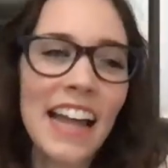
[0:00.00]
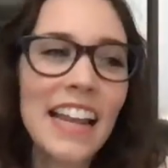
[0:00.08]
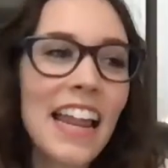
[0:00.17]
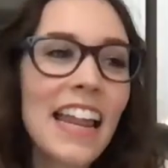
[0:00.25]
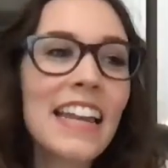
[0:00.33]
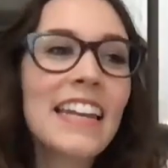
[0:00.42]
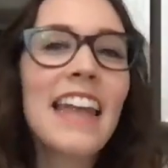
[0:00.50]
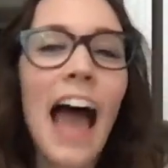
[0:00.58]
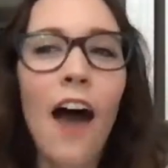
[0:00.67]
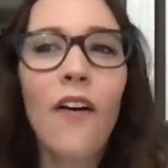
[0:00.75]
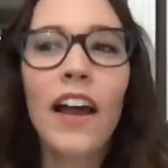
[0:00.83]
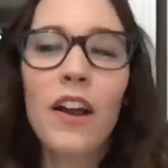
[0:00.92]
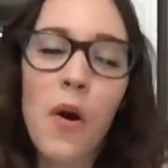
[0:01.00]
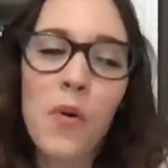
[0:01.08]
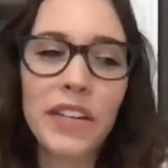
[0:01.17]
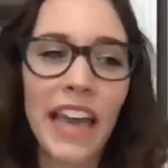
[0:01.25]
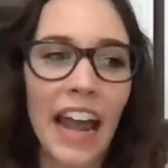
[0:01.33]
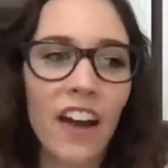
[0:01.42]
now I don't
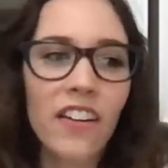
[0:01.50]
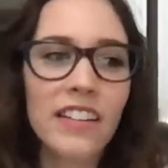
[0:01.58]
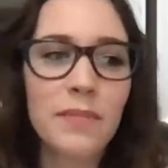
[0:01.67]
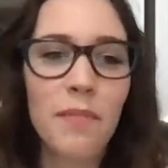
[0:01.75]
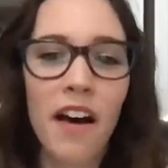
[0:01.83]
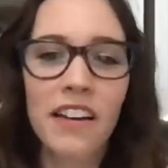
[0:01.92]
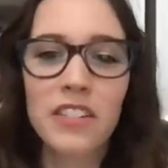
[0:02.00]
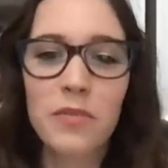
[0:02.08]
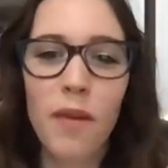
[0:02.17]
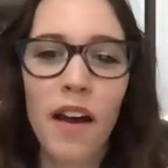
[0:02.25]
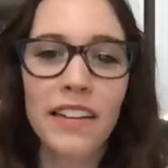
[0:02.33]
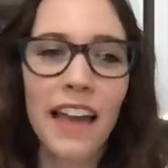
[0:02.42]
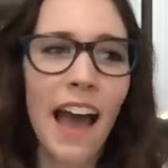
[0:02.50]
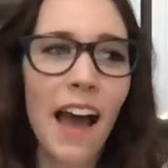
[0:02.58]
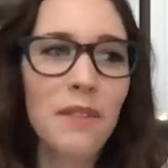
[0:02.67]
care as much, but yeah,